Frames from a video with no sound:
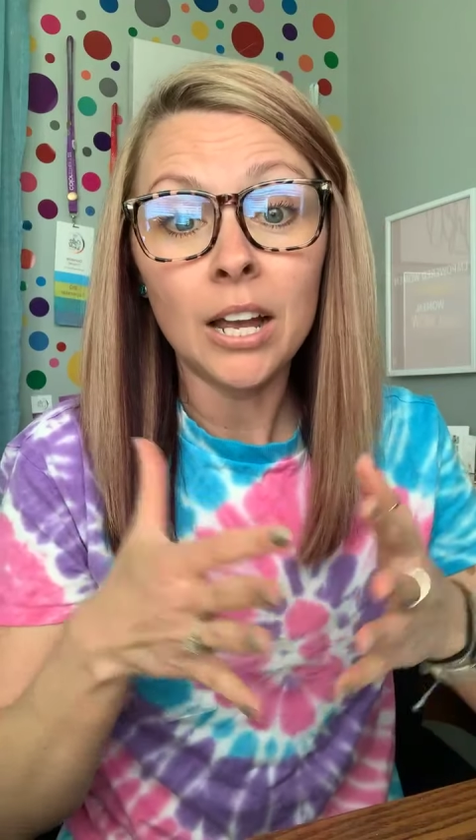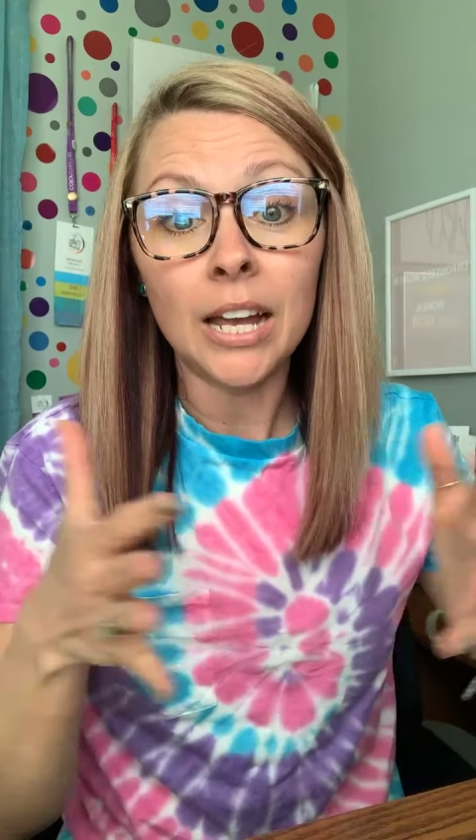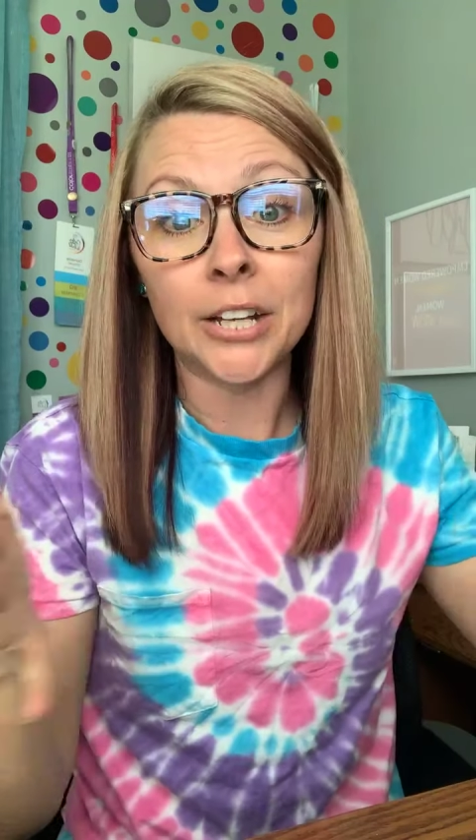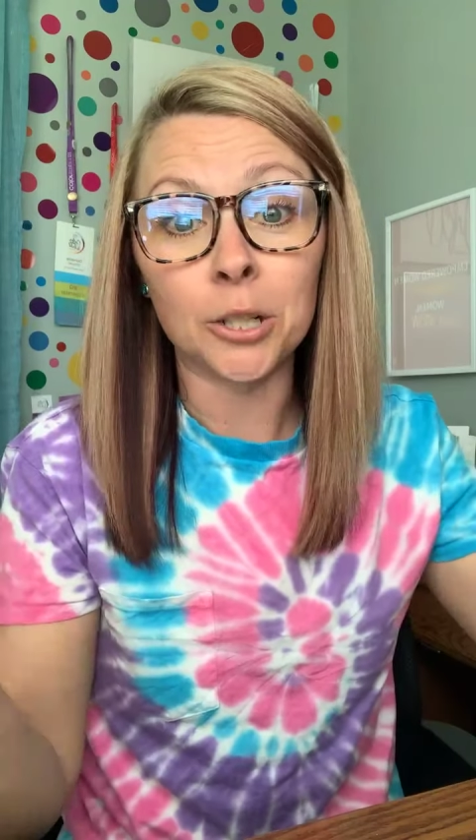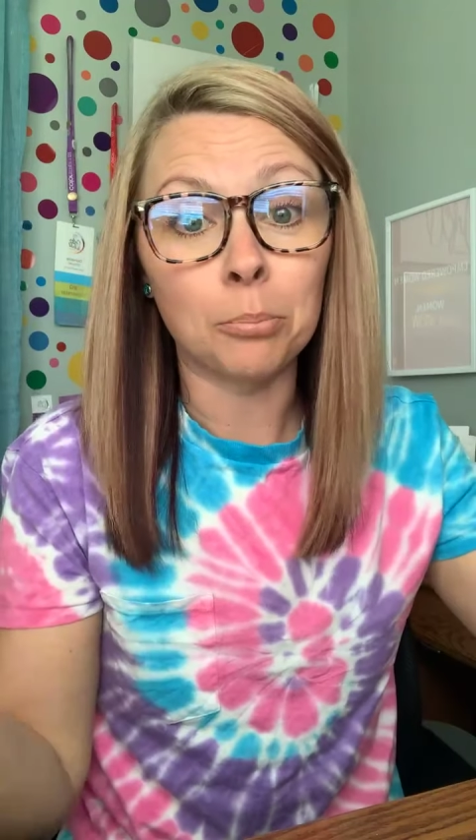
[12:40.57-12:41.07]

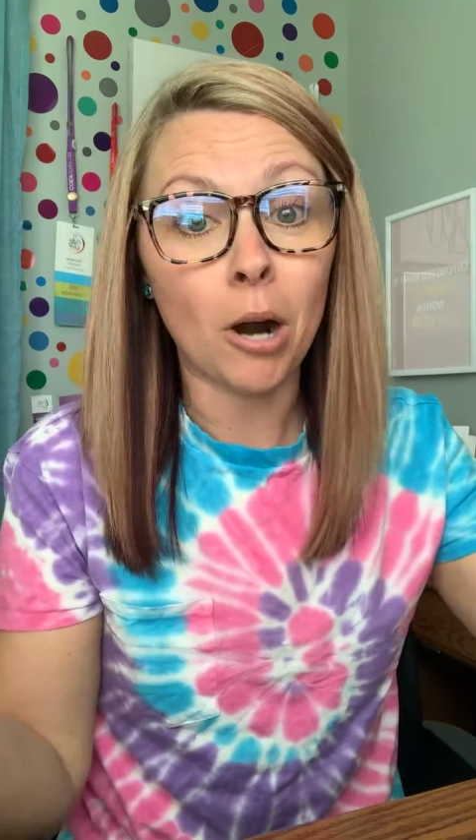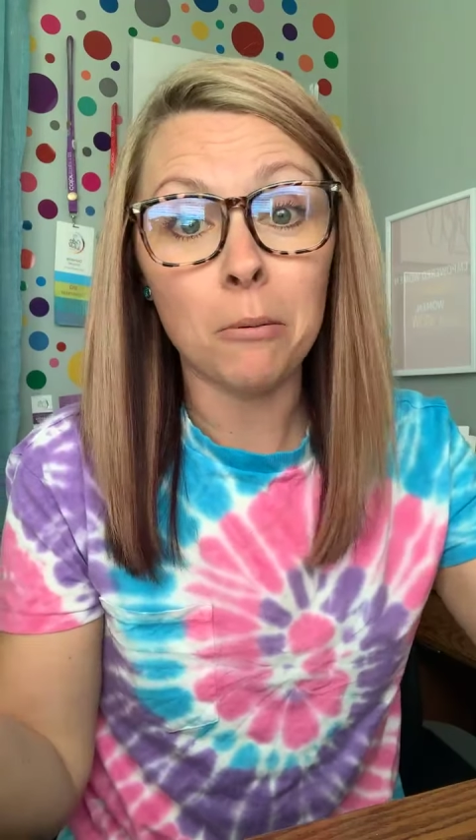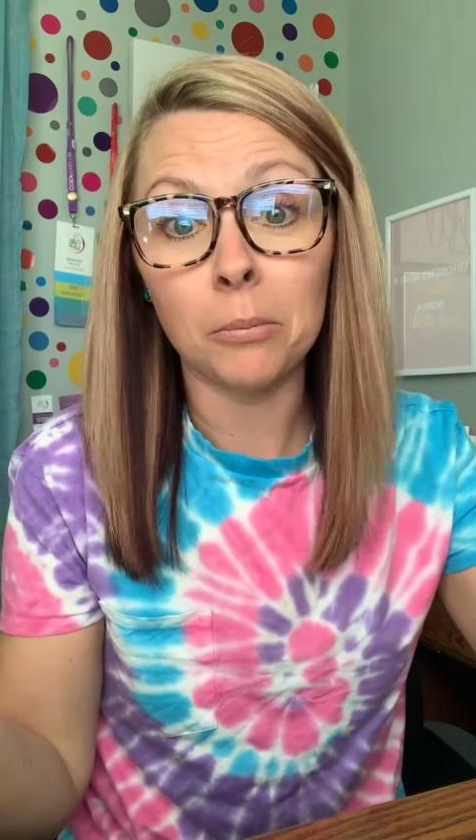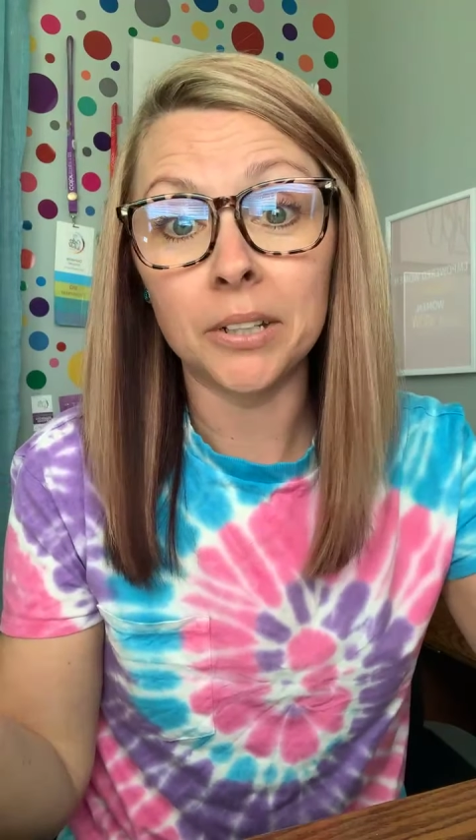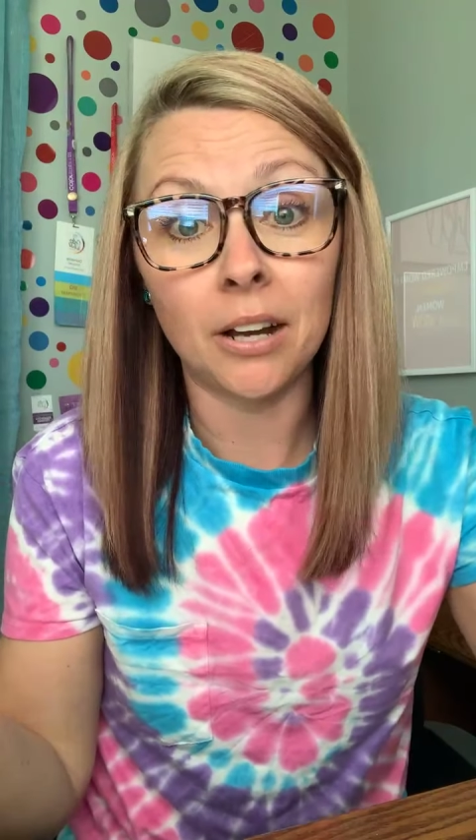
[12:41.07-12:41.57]
and you're
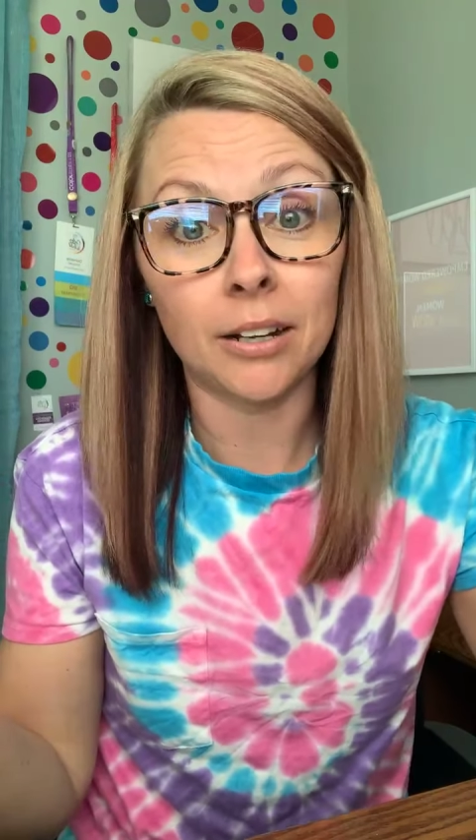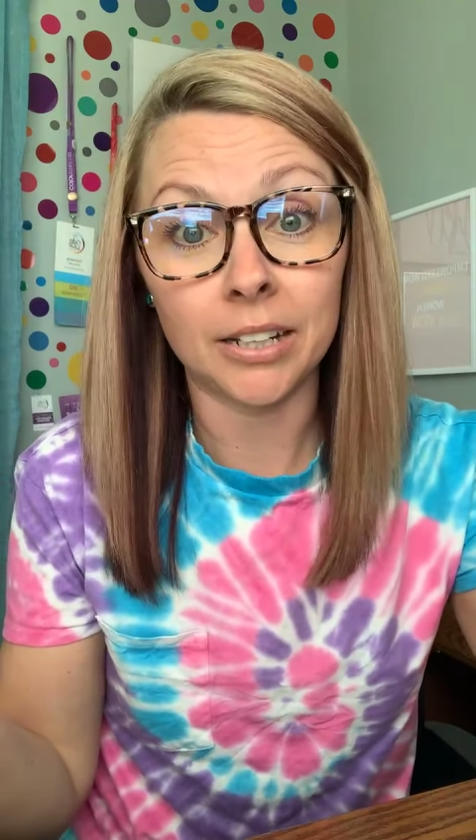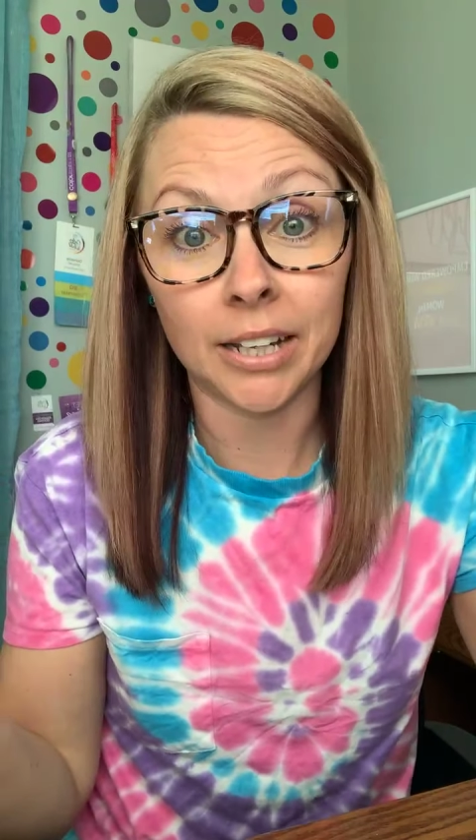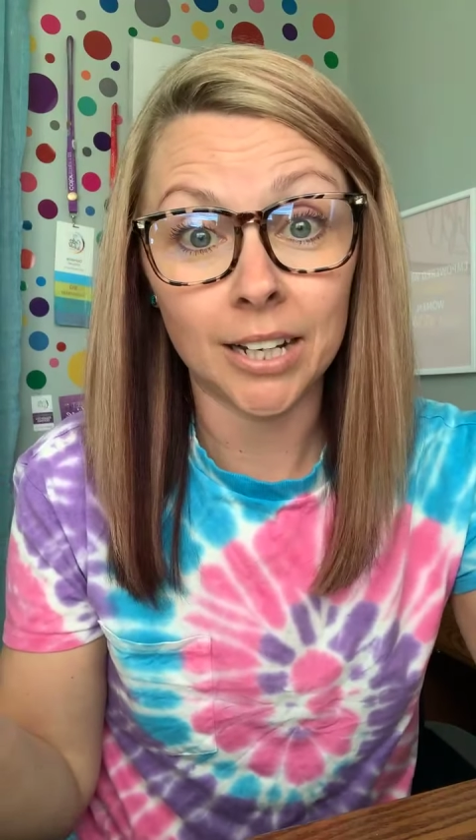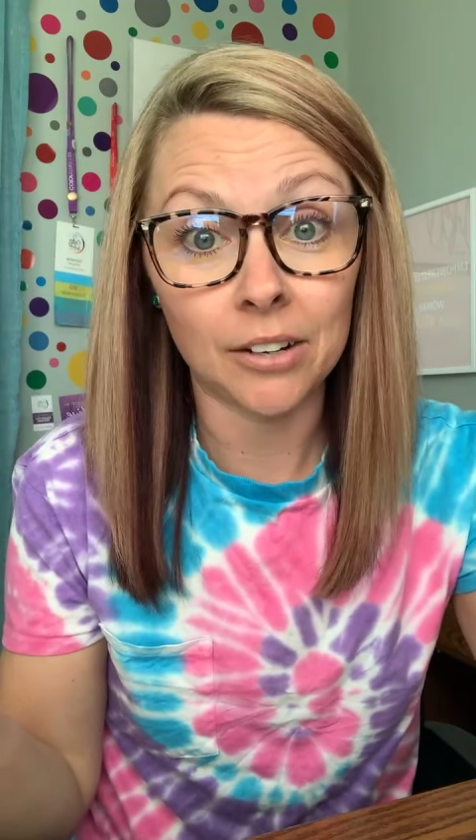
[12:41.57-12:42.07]
probably not going
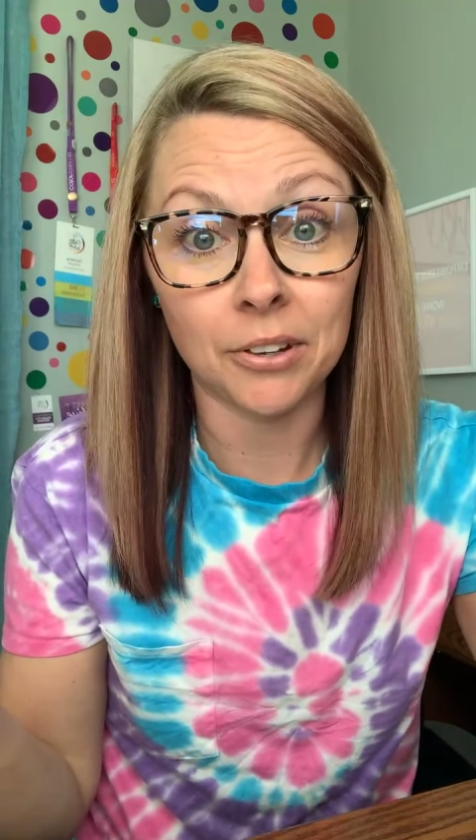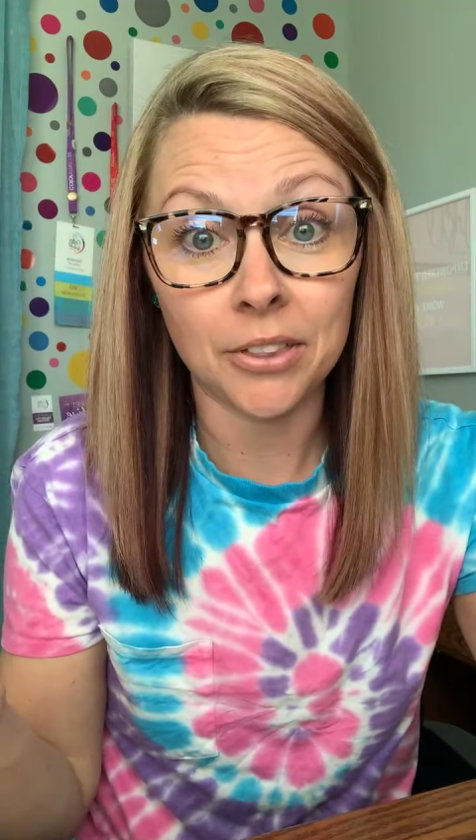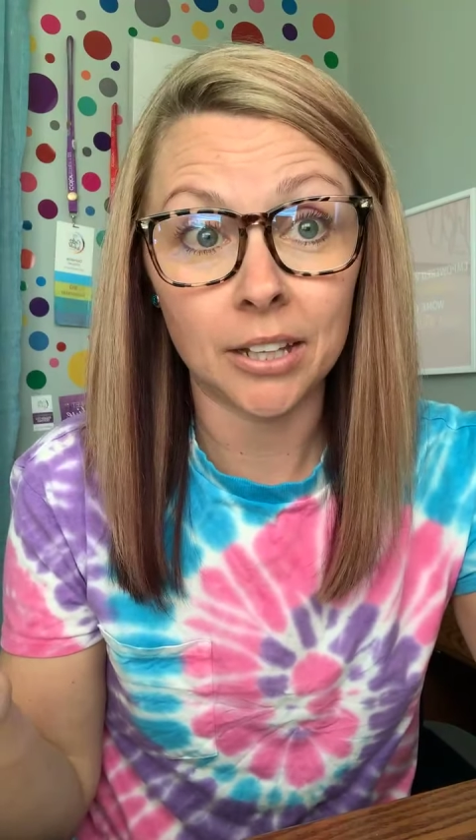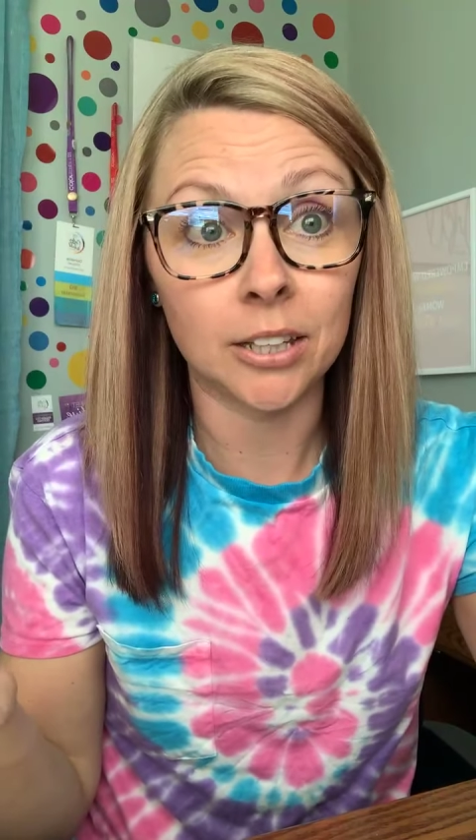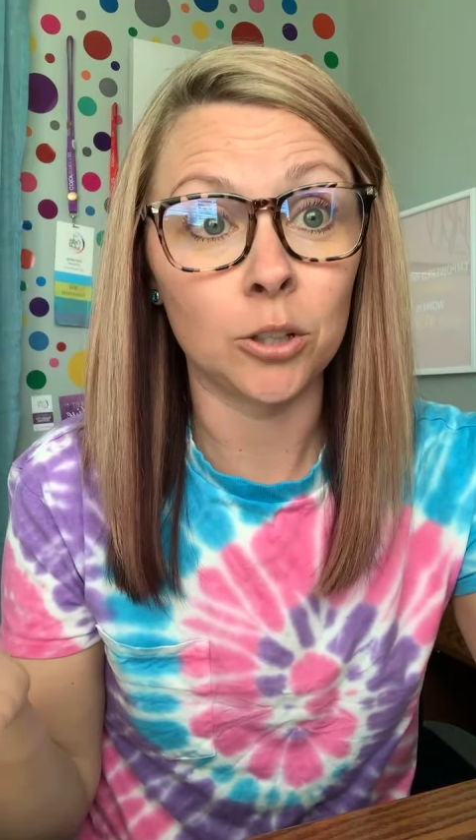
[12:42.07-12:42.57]
to get
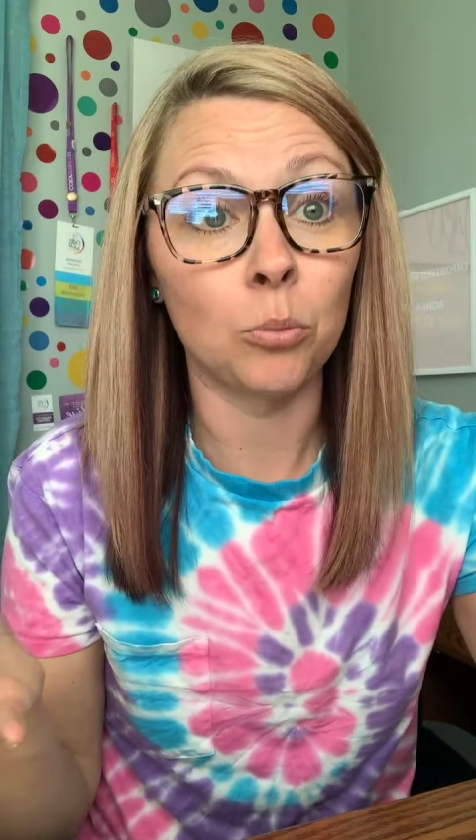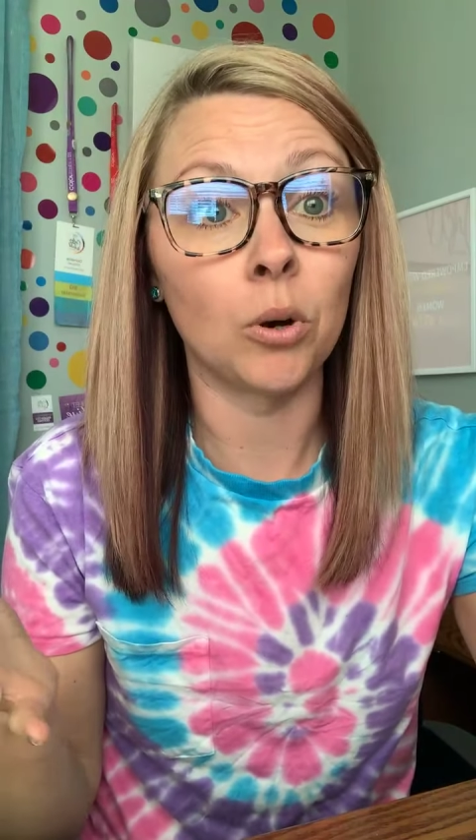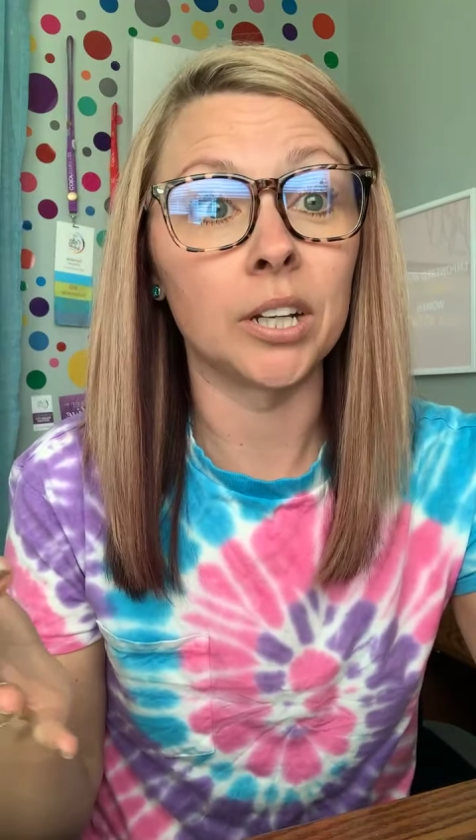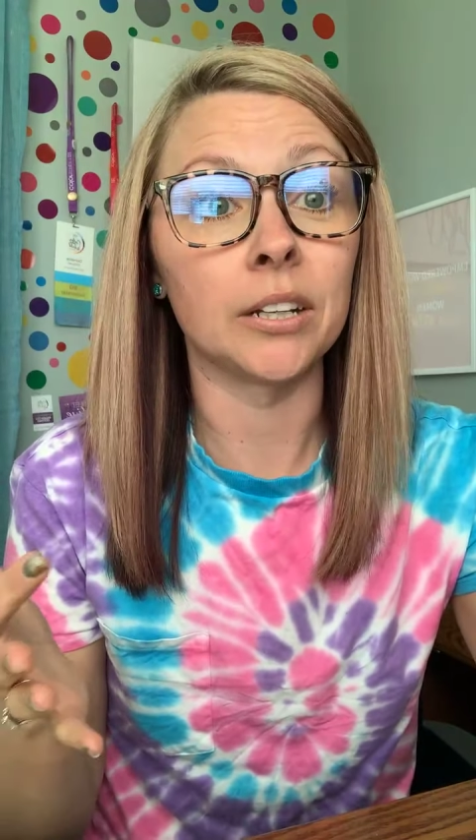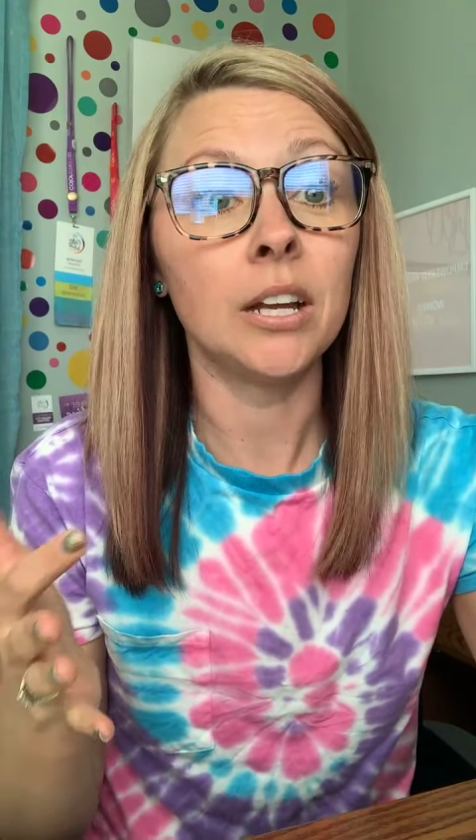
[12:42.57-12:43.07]
everything that you wanted.